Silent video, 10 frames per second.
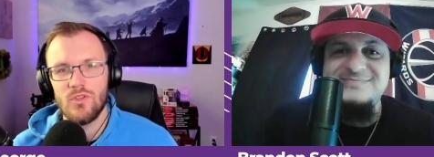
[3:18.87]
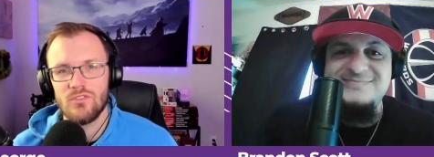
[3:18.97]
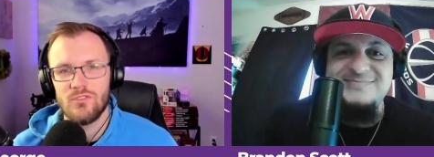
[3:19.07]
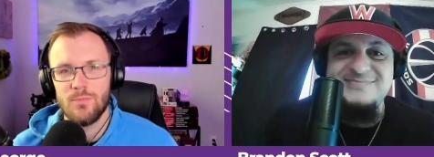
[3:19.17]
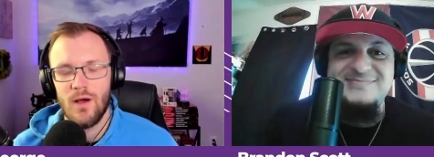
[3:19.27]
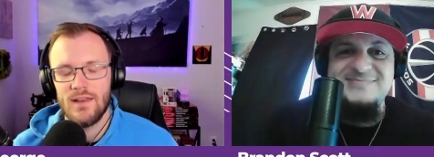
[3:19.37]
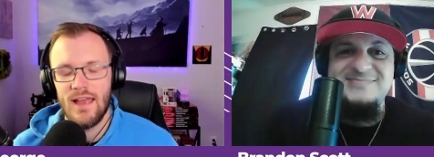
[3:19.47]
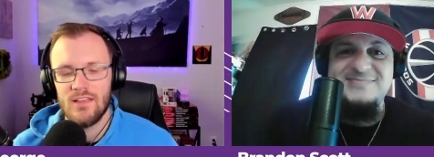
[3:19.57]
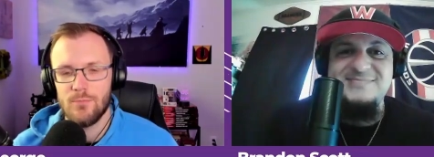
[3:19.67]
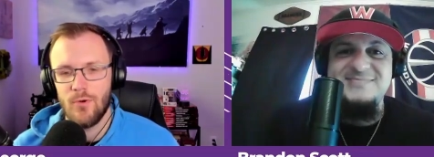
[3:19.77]
Speaker 1: Wizards
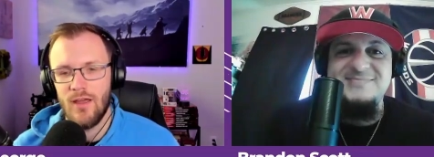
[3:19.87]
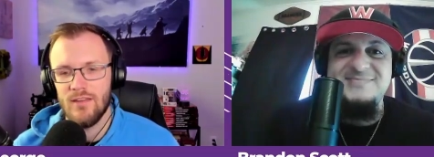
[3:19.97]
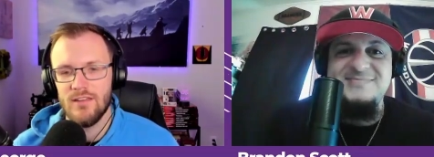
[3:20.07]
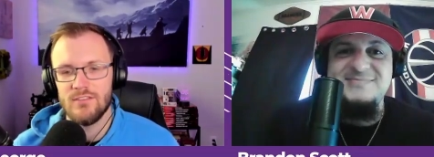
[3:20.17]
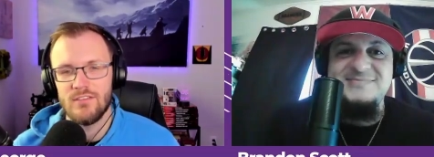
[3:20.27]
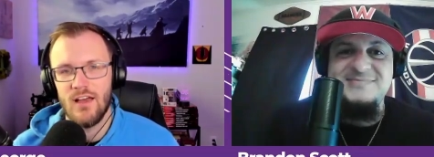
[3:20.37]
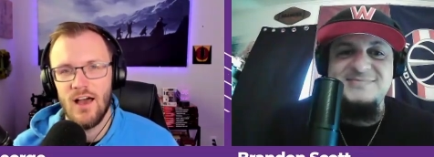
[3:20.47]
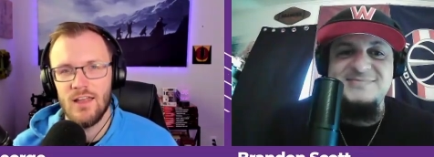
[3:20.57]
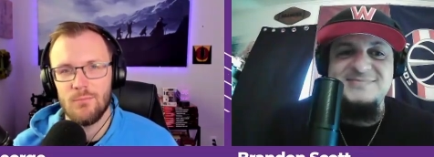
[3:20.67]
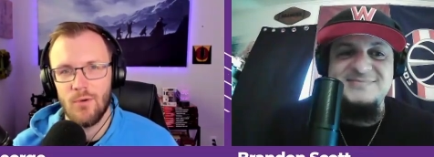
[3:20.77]
podcast, Brandon
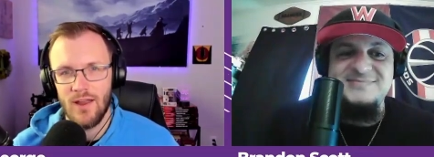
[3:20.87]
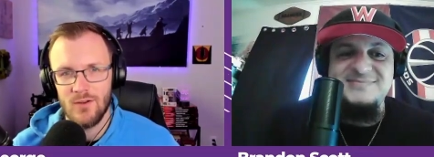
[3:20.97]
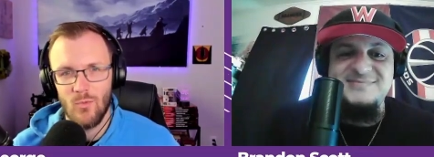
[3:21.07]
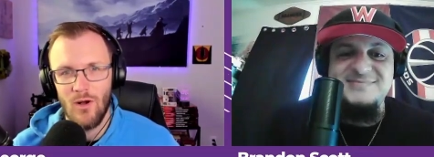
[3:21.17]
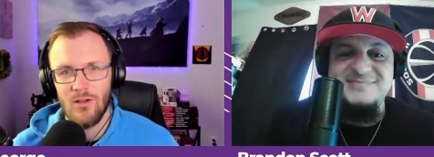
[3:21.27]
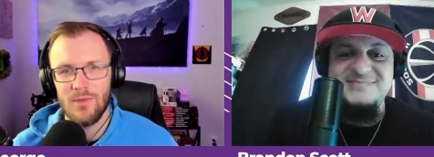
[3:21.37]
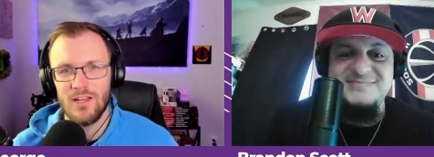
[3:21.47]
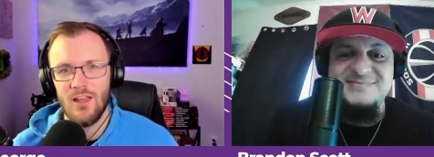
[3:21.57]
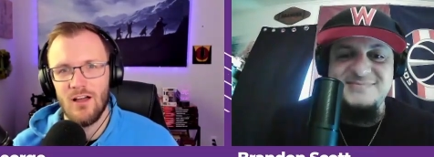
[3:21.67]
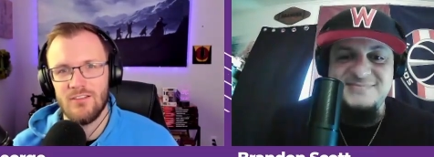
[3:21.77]
Scott. Brandon, welcome
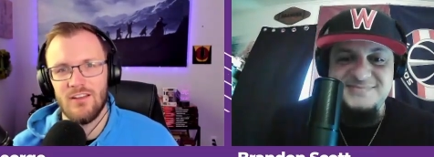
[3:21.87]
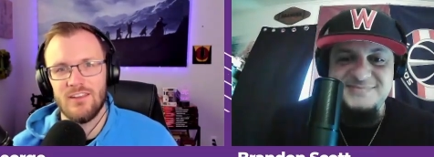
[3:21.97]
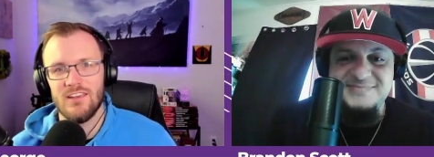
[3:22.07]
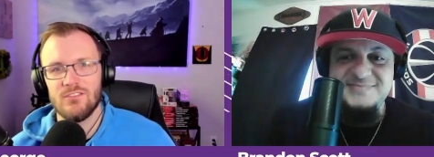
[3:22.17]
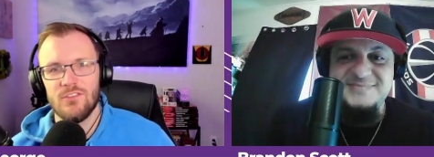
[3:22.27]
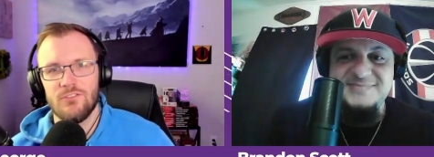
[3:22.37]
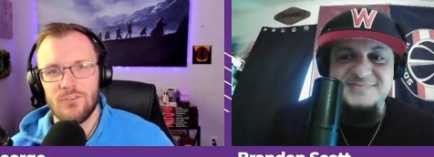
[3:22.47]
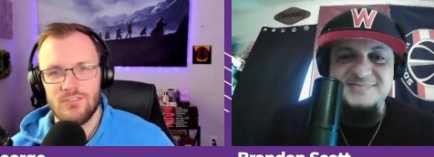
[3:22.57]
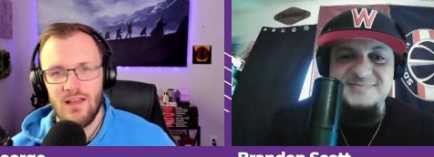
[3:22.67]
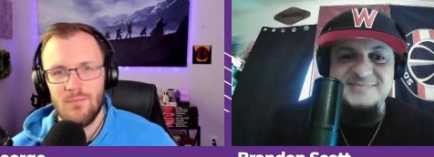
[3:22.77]
into Locked On Kings for the
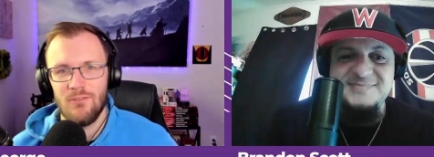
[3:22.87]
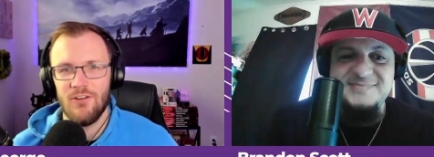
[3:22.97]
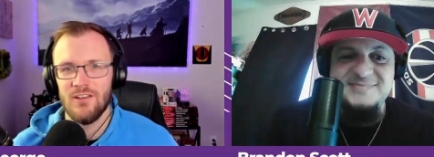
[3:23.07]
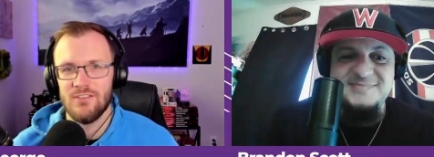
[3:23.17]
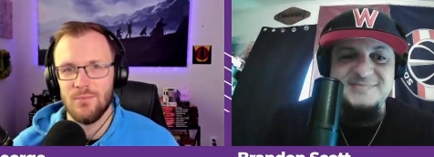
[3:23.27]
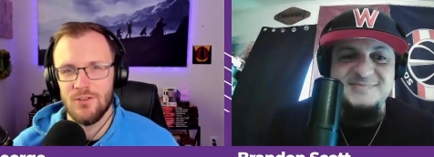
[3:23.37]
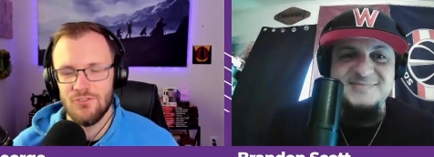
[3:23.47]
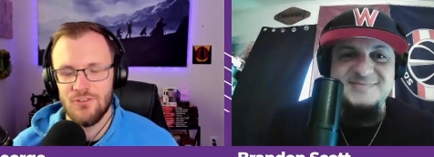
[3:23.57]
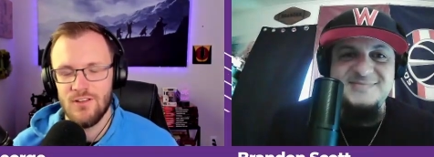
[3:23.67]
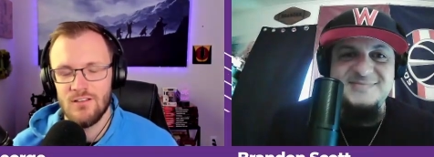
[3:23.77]
first time, my friend. It's a
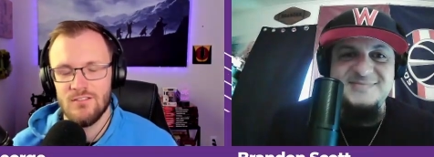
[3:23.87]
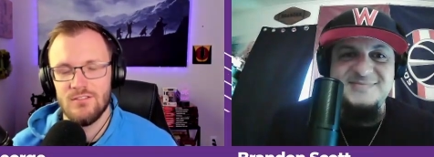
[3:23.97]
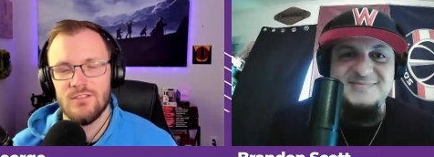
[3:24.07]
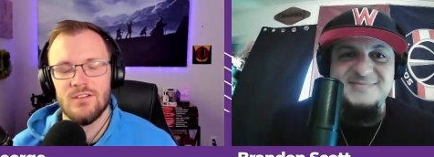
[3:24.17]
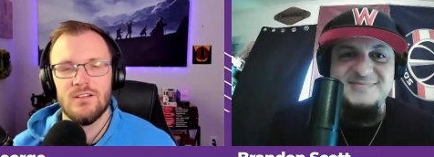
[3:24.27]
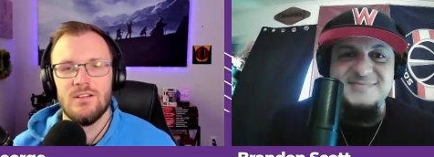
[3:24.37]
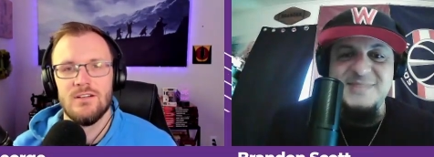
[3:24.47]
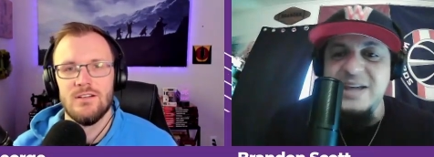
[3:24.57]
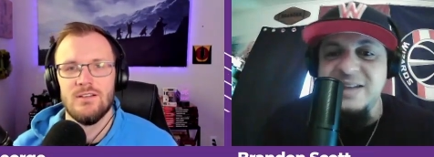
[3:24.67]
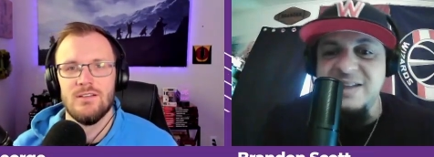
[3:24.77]
pleasure to talk to you.
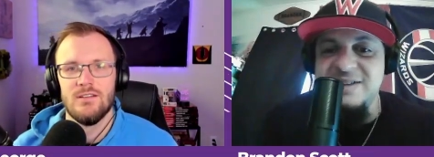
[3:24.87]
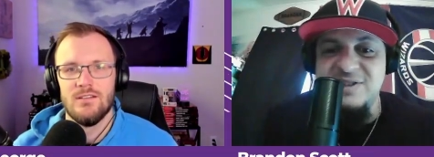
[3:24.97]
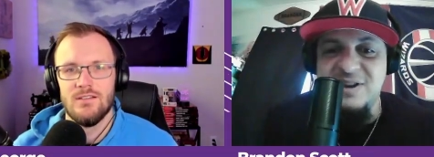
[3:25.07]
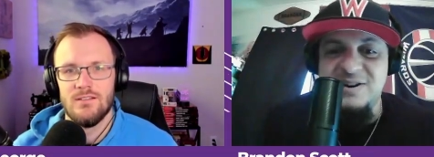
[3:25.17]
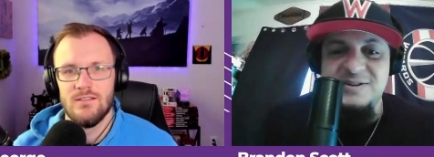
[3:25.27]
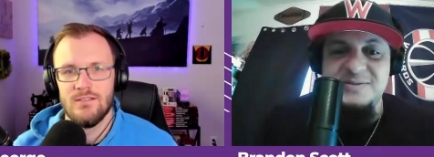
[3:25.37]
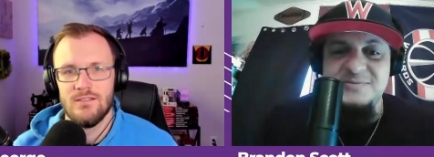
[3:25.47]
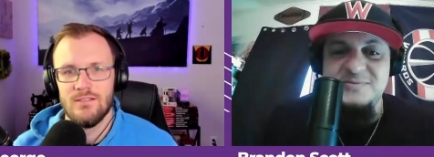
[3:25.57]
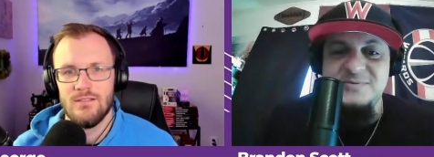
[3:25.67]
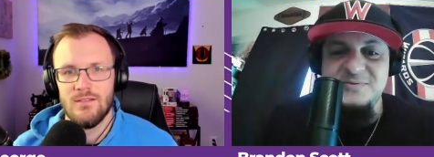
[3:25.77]
Speaker 2: Yes, sir.
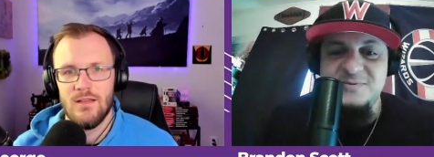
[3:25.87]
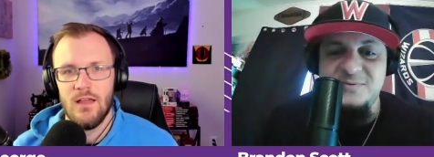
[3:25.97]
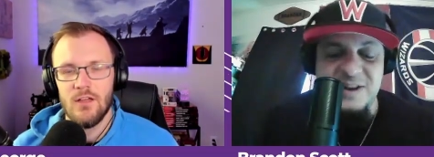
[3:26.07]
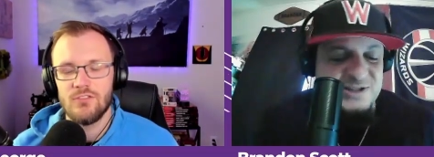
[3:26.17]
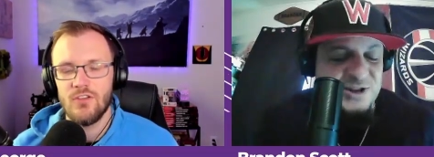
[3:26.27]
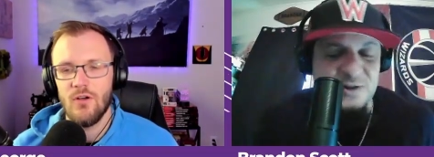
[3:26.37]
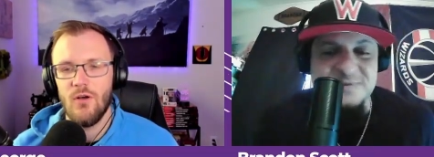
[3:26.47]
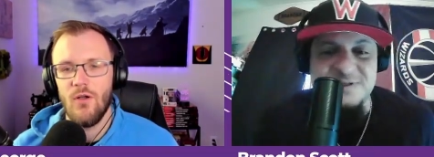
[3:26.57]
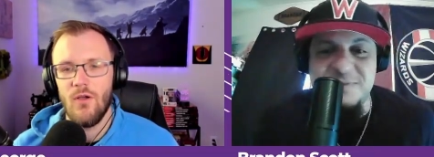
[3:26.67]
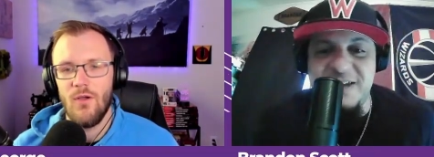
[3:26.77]
Ready to so, talk some